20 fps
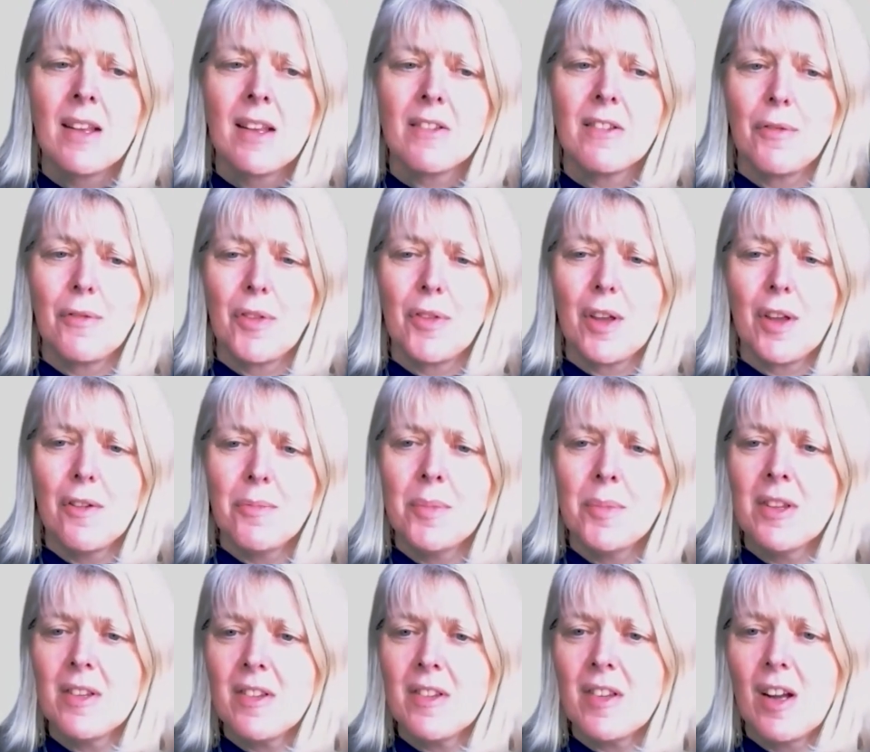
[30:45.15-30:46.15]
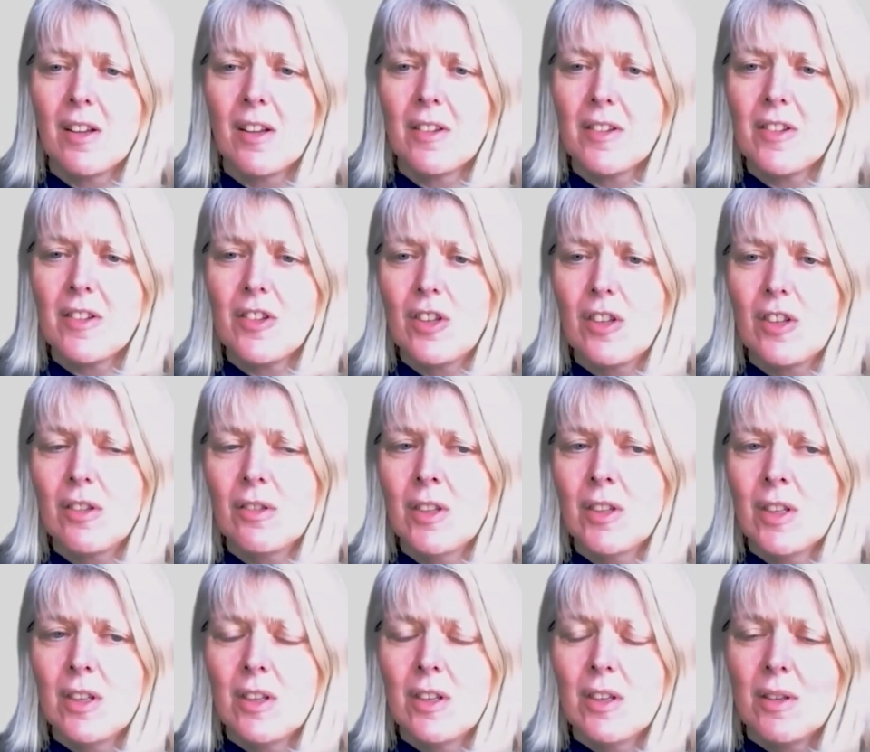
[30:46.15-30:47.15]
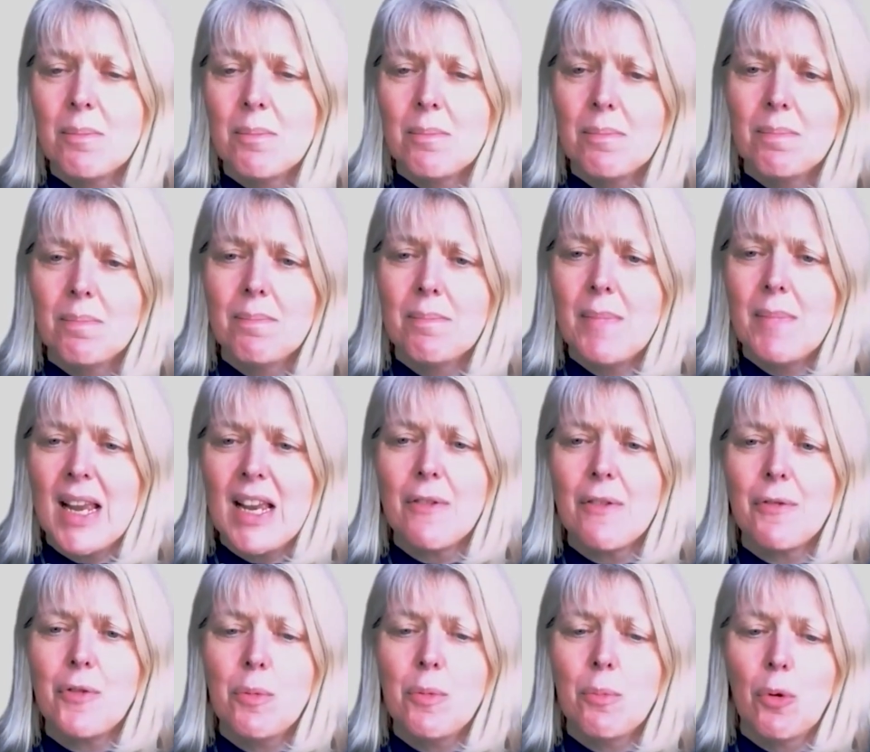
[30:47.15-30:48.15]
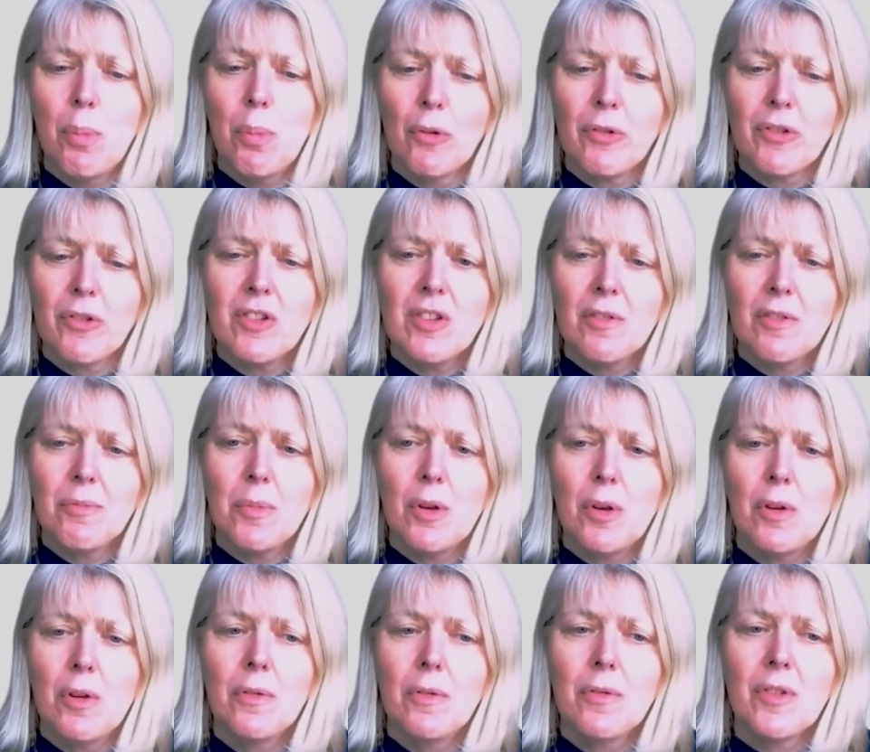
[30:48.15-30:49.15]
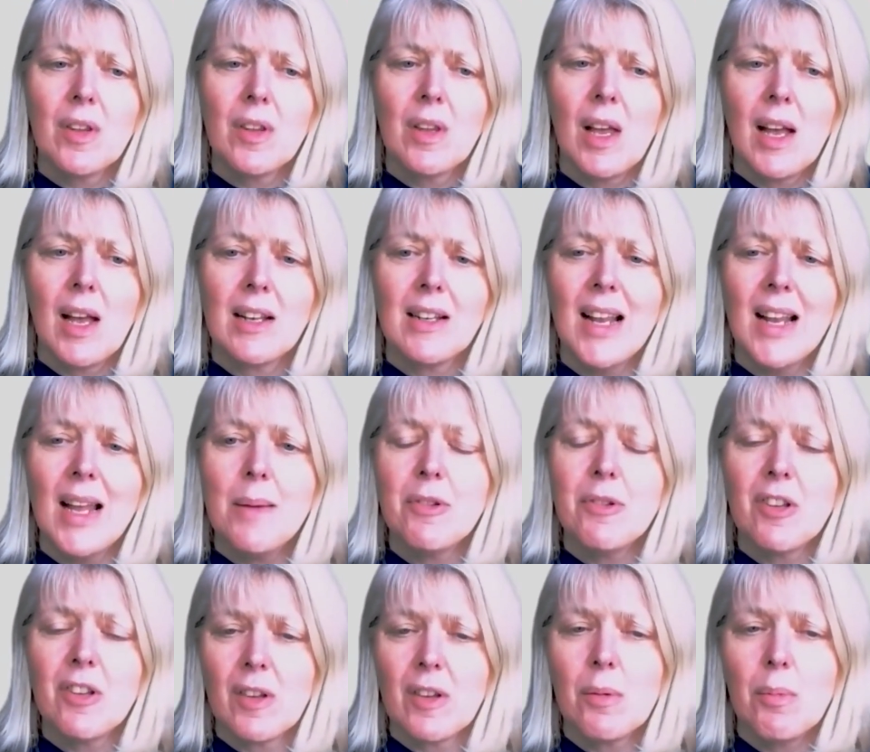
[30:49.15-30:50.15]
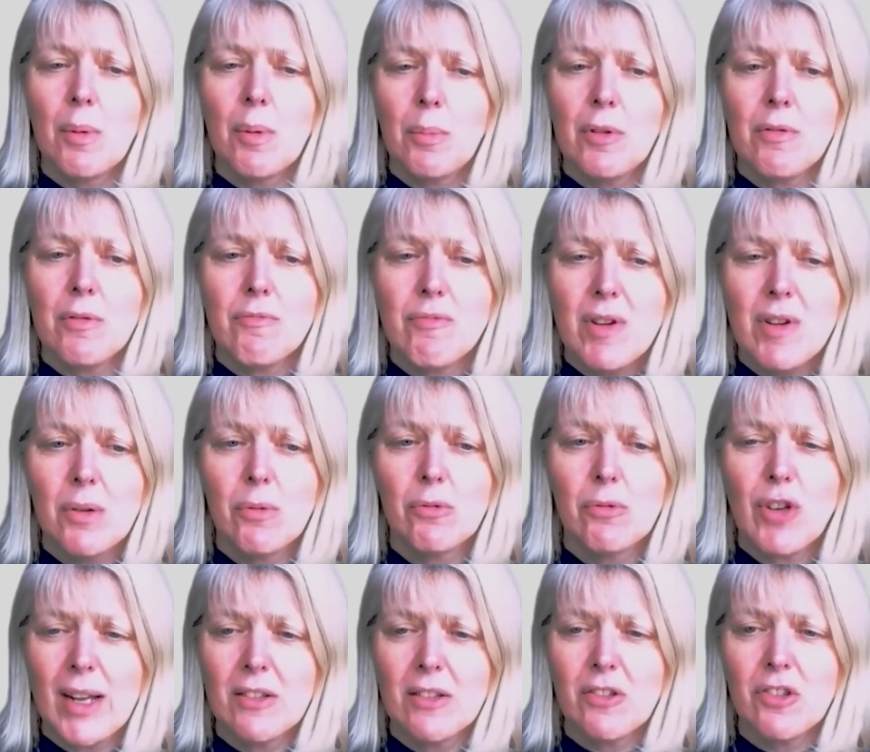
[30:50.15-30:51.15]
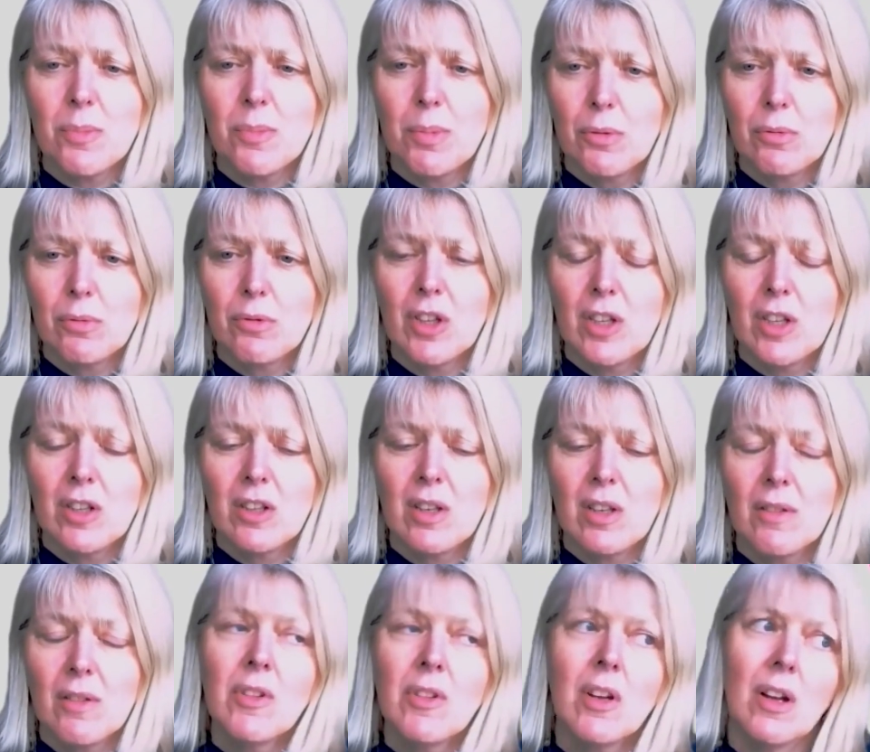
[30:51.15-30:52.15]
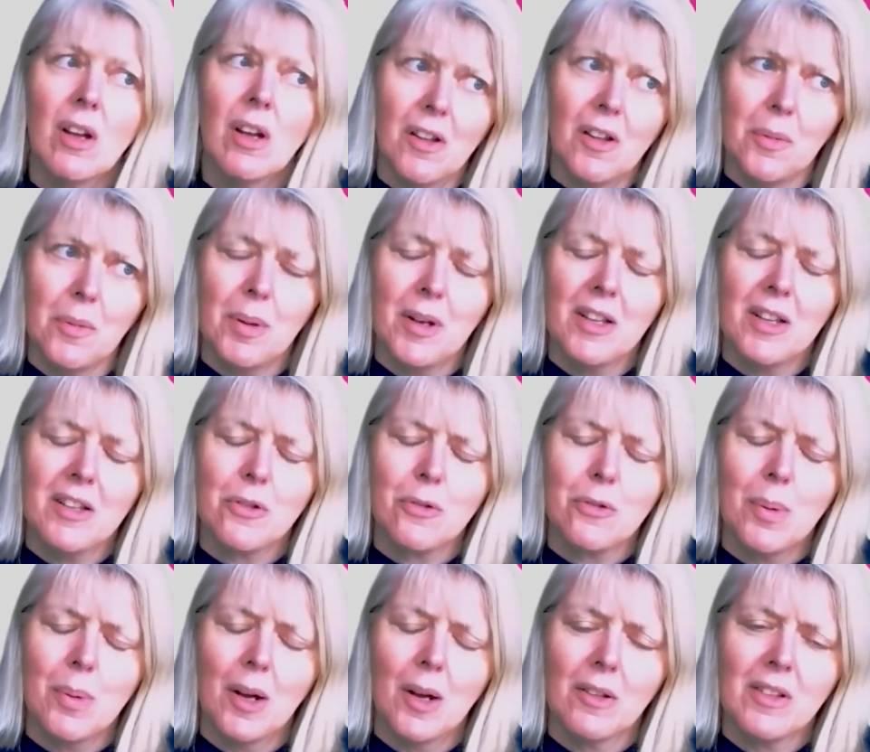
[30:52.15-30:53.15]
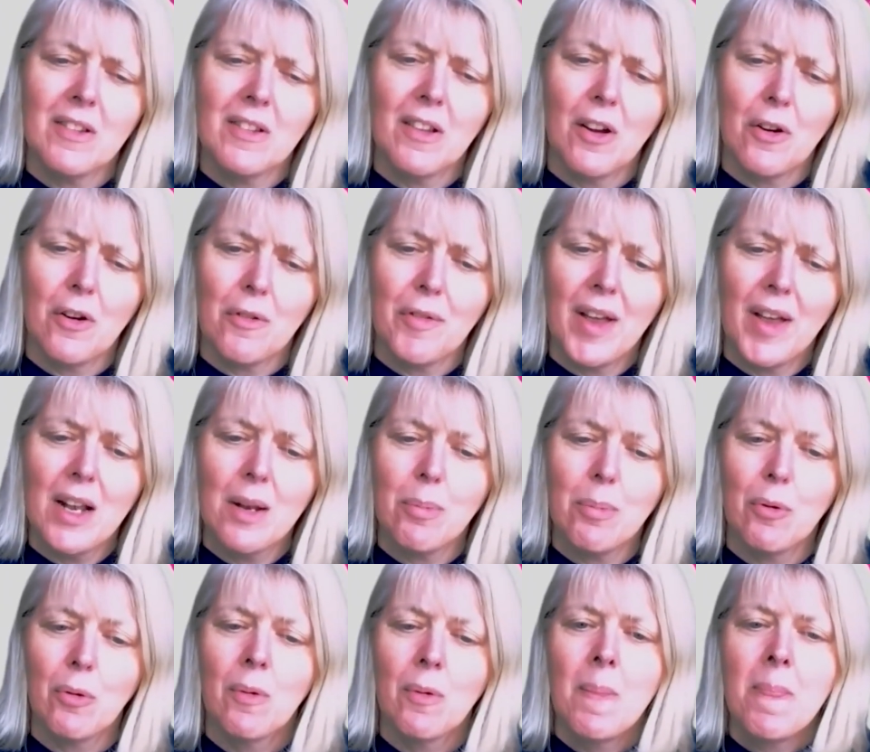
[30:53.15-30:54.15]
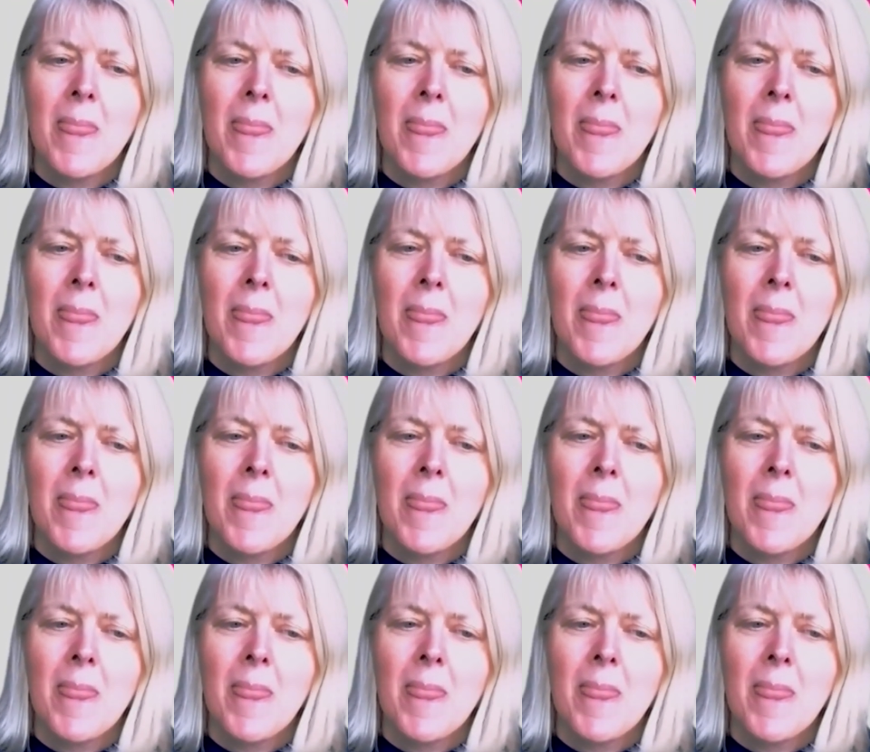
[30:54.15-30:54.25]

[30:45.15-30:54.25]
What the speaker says: So if the government starts to make a few more positive moves and Labour doesn't come up with a real tangible alternative, other political parties are available,